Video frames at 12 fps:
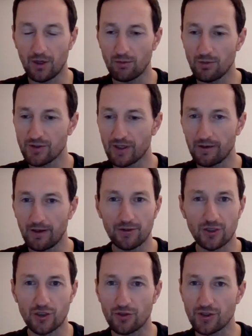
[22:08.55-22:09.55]
almost
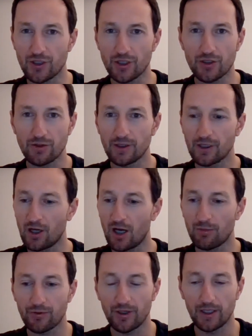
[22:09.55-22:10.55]
every jurisdiction that they're
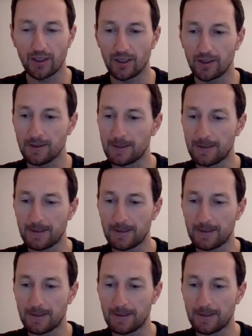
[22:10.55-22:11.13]
operating in.